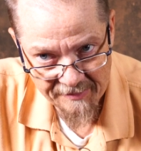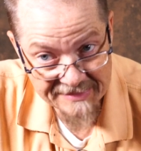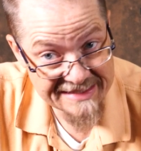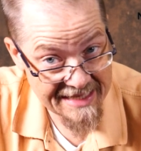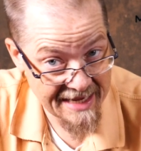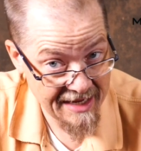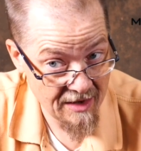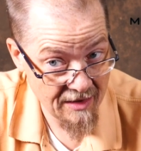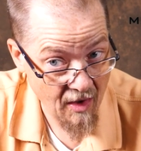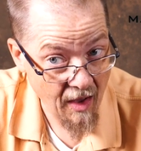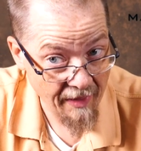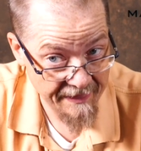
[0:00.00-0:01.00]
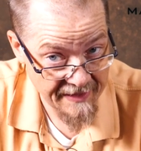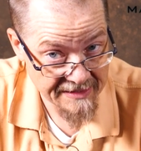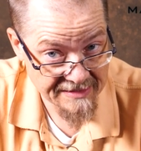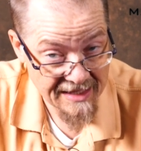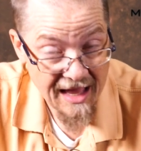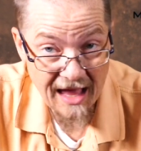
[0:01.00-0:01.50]
mistaken on
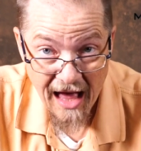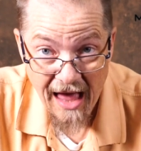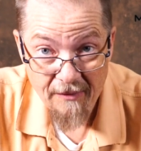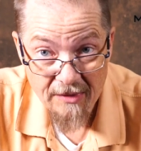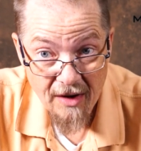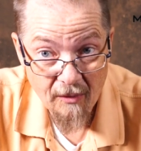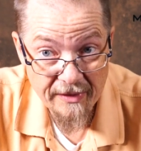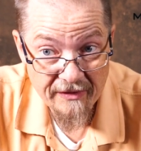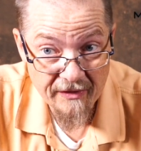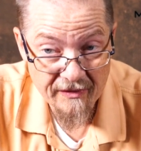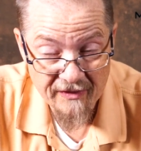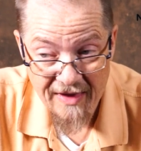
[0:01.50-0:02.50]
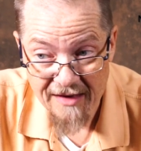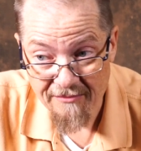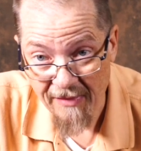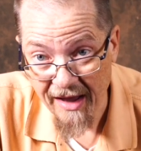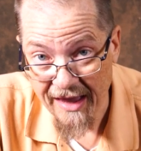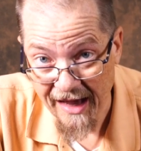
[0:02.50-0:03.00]
this, I would always set
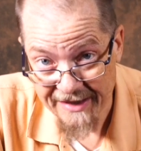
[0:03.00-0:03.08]
my